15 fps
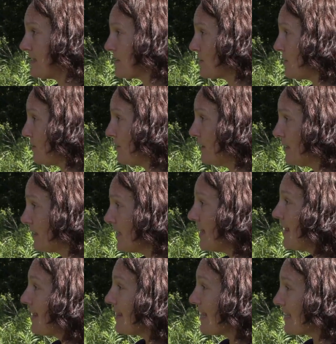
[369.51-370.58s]
So
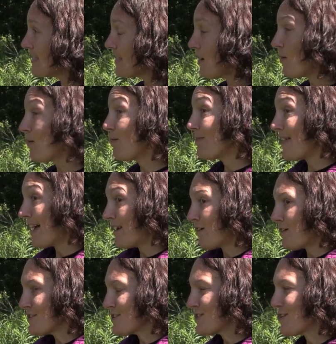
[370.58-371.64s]
that's how that
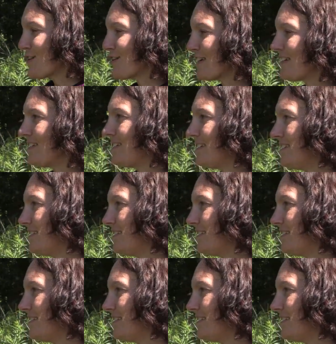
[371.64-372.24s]
all started.